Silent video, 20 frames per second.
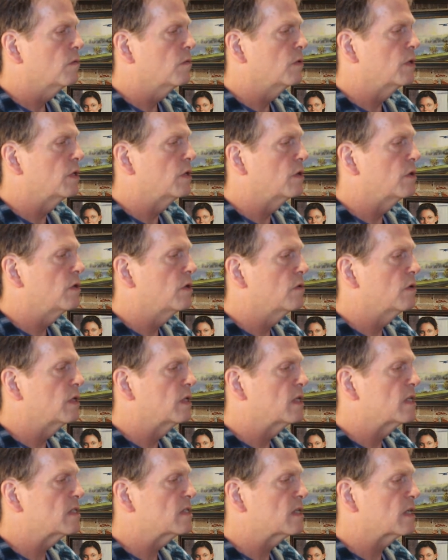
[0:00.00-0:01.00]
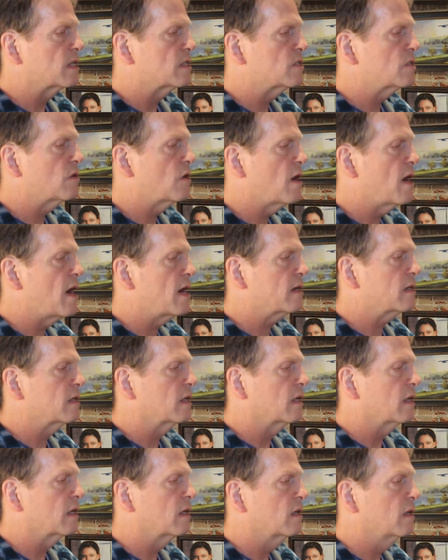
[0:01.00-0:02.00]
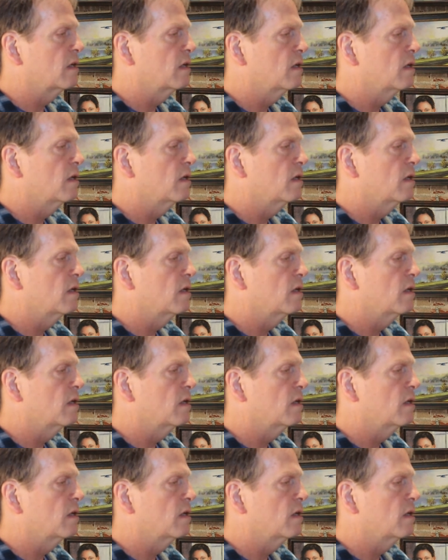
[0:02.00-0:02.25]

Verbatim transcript: When you're doing this extracting,